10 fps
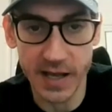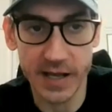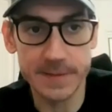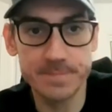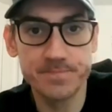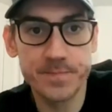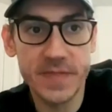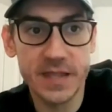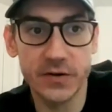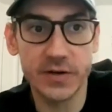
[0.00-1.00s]
Um,
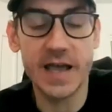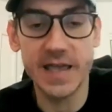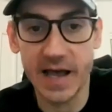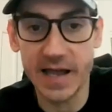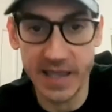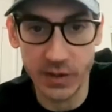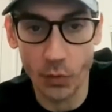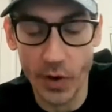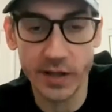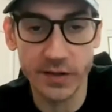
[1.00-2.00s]
you know, I, I
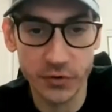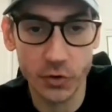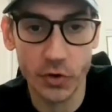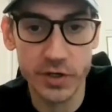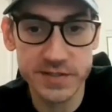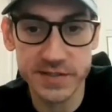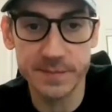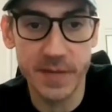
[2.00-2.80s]
ate well, of course.